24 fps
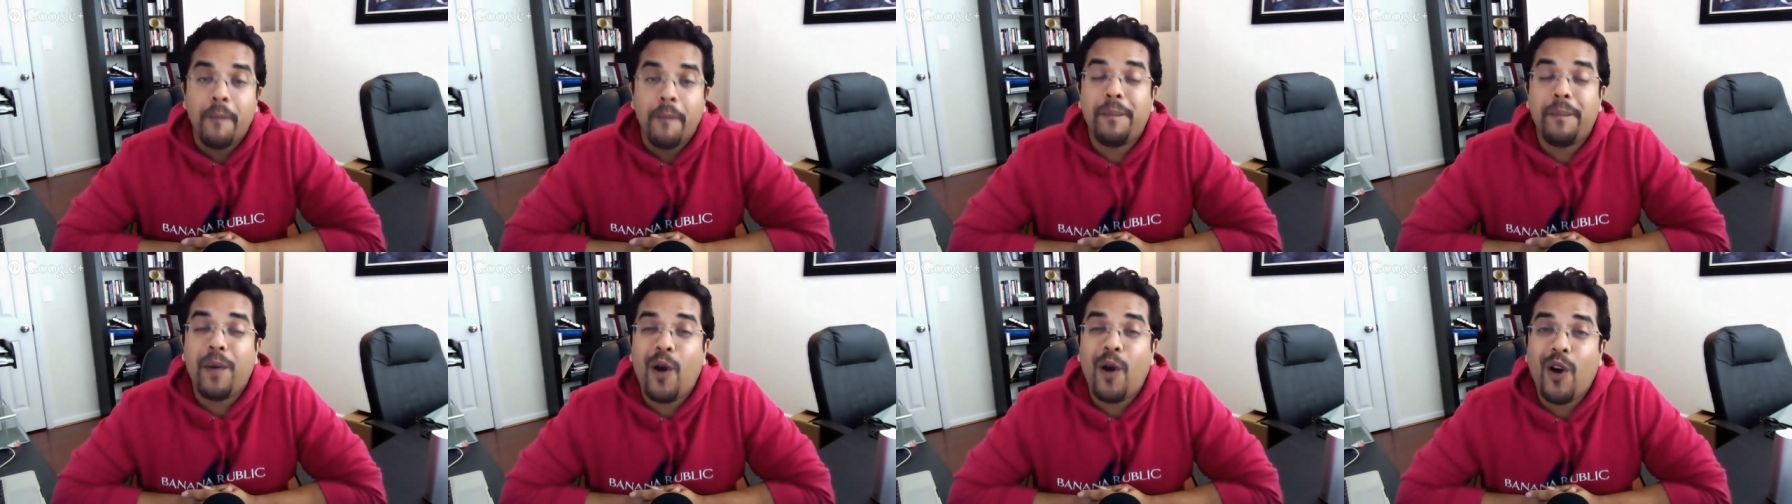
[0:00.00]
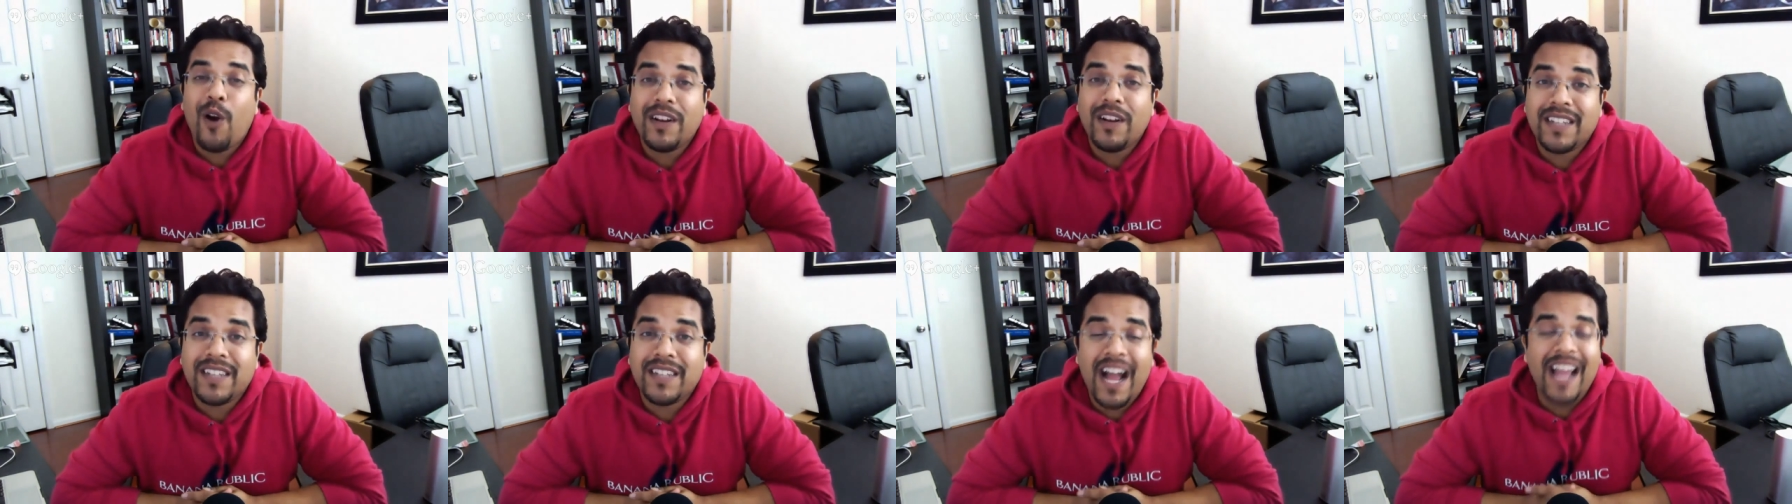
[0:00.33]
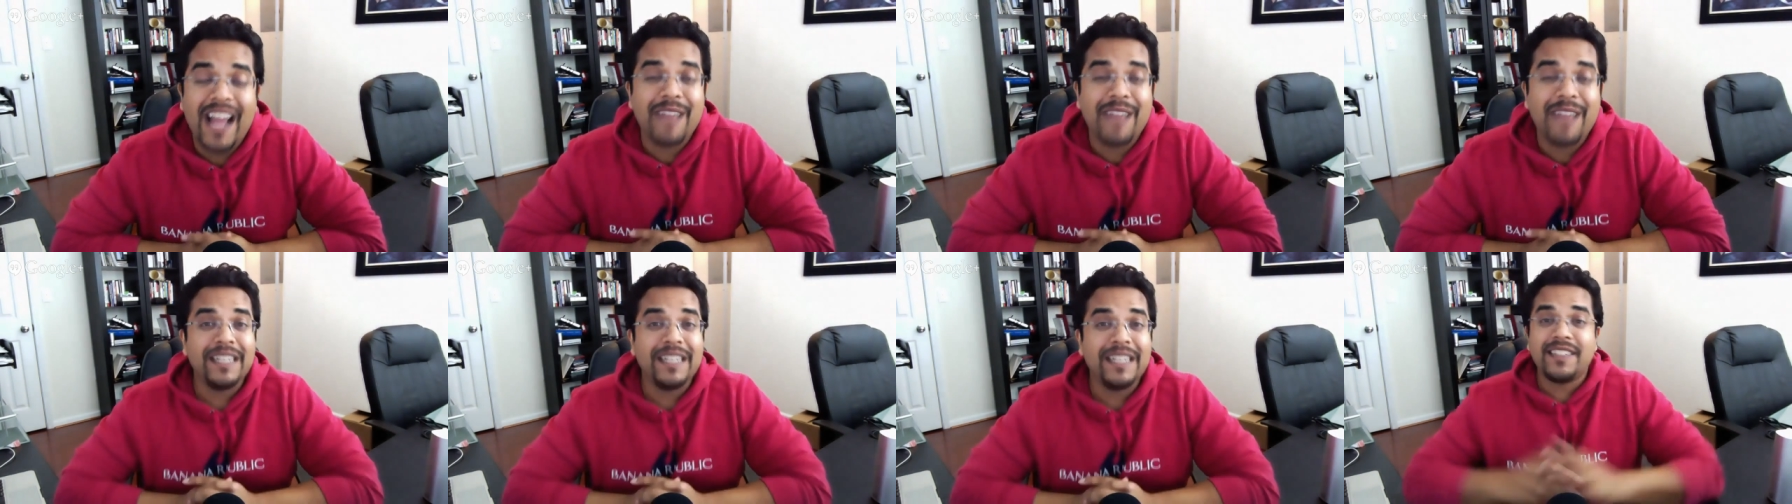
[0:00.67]

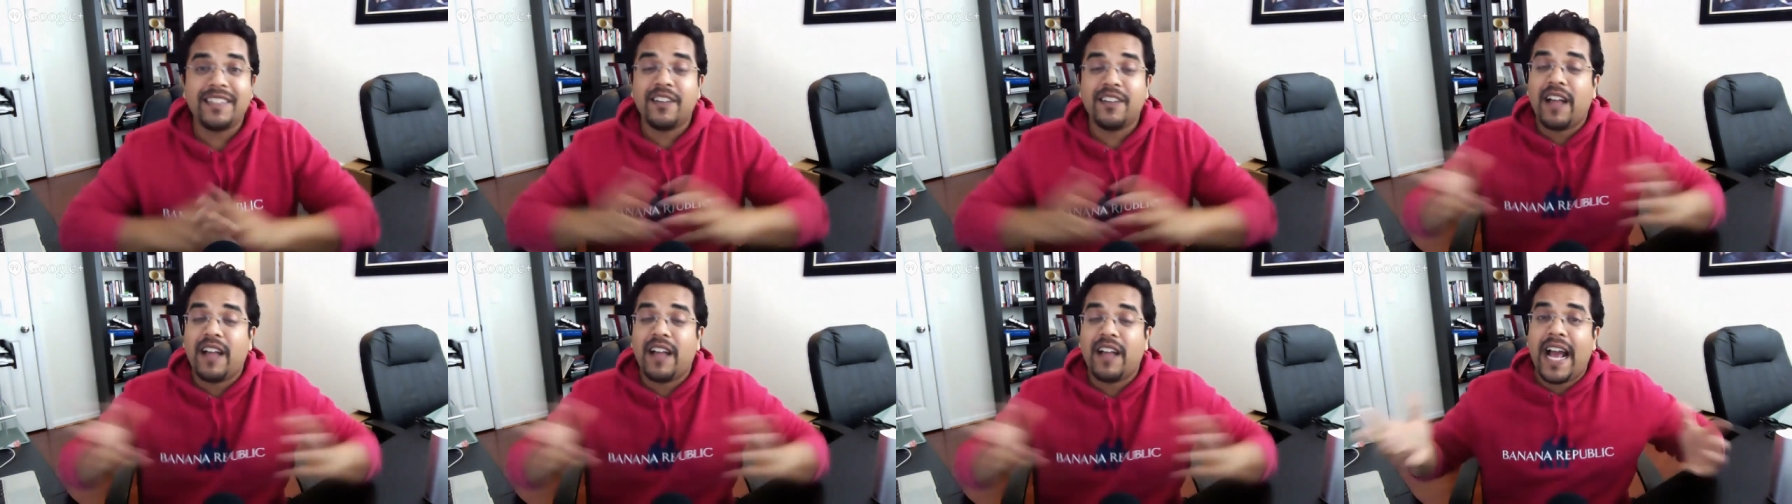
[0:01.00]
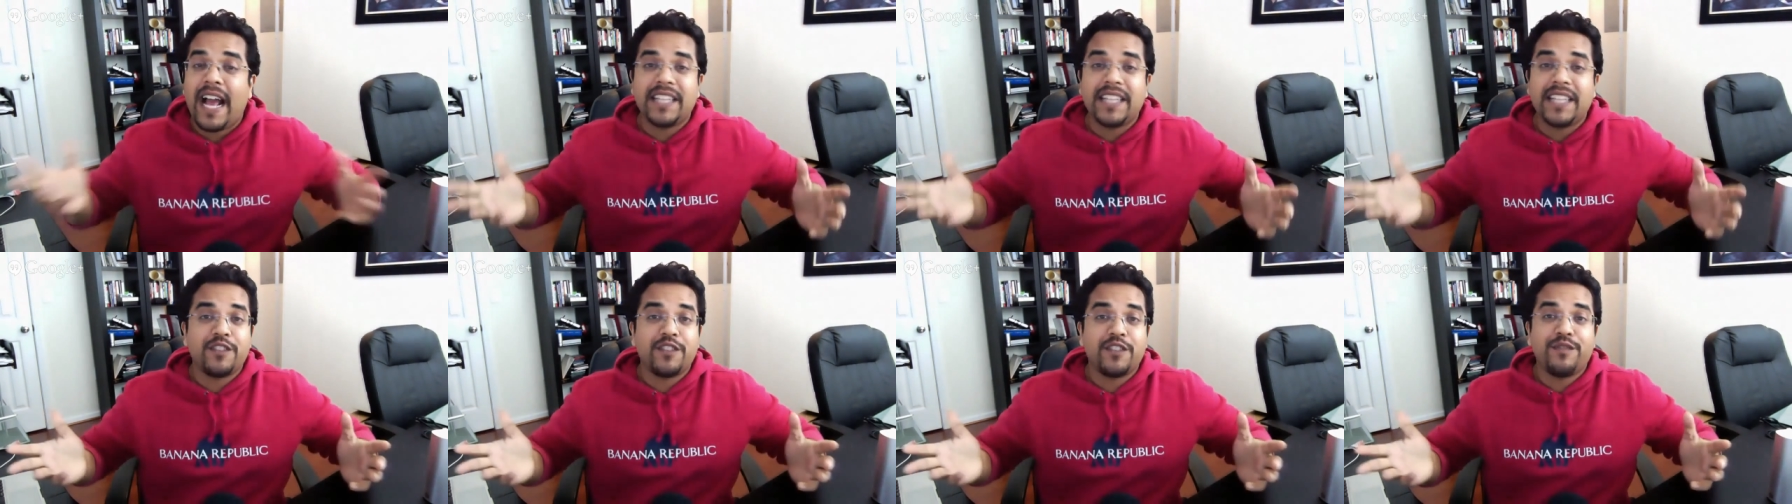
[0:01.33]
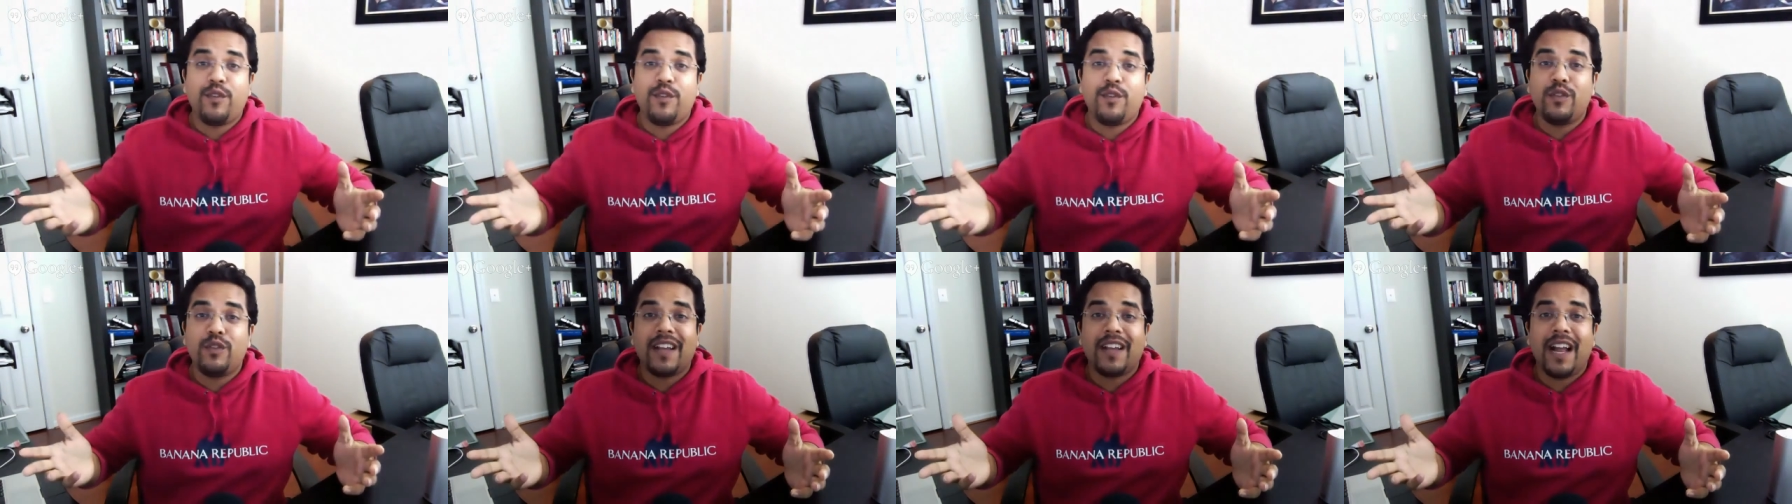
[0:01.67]
Part-time, he still has his
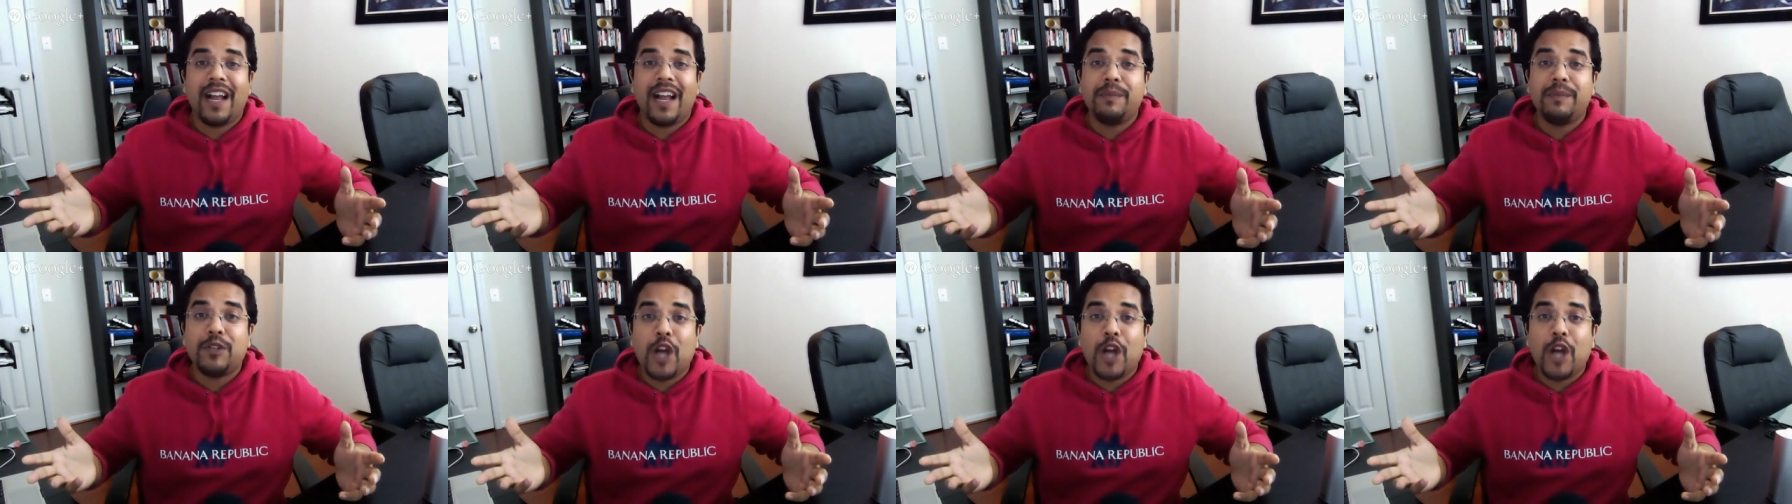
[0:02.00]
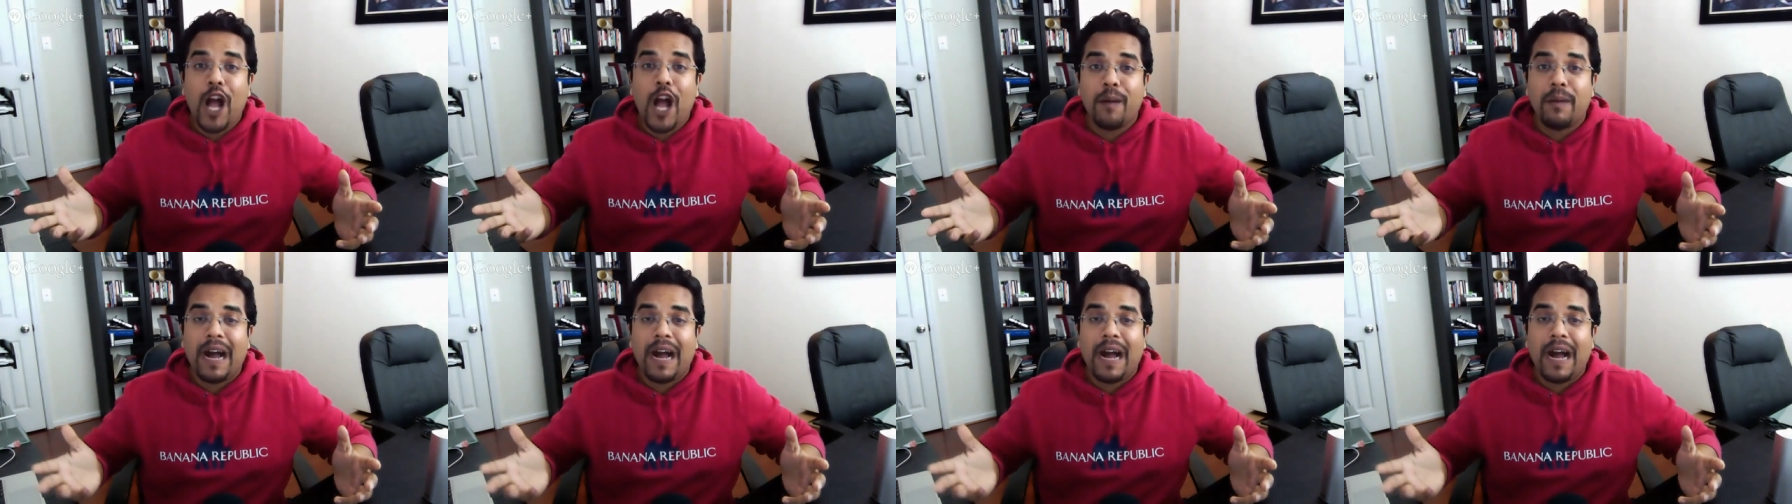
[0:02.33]
full-time job.